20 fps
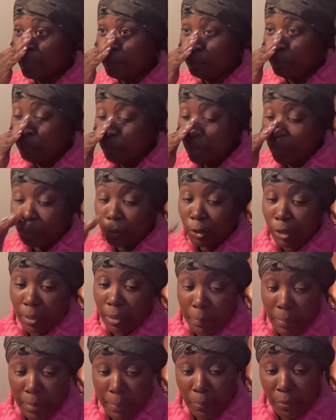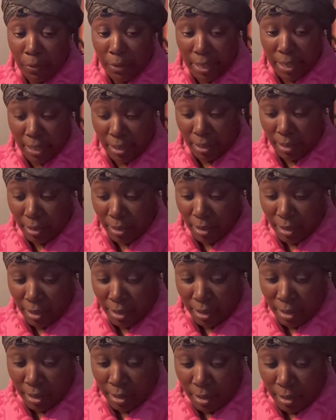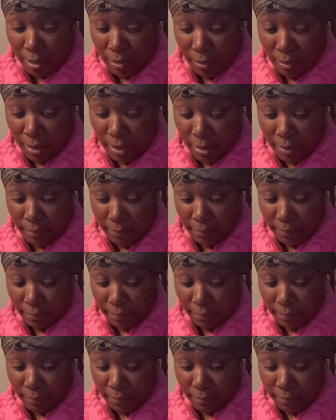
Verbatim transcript: rupture a membrane. Go ahead.